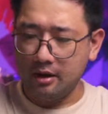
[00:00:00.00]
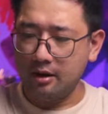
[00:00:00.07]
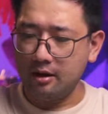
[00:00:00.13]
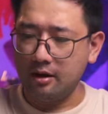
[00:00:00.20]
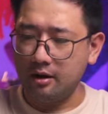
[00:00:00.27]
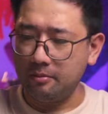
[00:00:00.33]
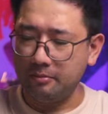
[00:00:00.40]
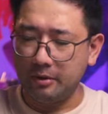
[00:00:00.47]

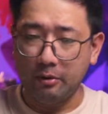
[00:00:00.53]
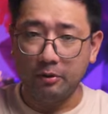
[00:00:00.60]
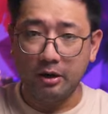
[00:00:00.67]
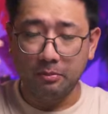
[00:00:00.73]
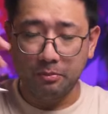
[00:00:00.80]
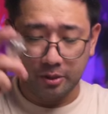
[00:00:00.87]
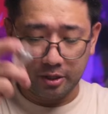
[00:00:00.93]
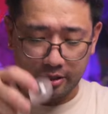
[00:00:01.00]
Um, I want
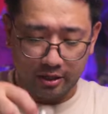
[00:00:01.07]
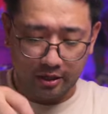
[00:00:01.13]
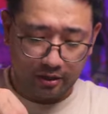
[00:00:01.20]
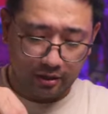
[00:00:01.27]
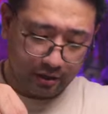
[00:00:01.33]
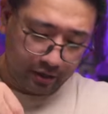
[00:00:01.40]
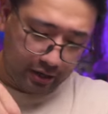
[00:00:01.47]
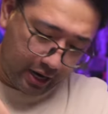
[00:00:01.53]
to put the
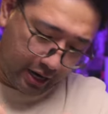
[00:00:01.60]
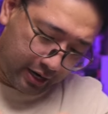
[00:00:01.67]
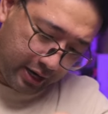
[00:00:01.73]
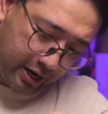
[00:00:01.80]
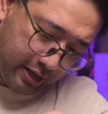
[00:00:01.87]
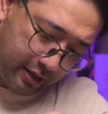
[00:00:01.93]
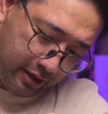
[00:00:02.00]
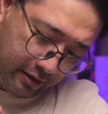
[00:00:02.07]
crank
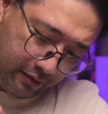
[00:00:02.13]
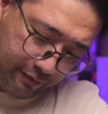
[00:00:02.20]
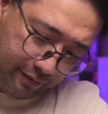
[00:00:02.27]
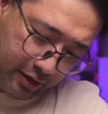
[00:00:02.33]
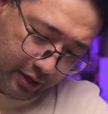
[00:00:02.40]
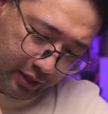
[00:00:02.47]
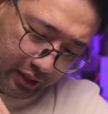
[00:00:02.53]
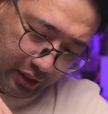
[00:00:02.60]
handle
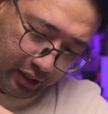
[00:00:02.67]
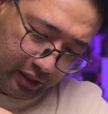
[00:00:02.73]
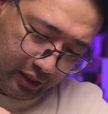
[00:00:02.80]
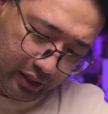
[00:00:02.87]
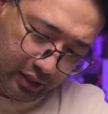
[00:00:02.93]
first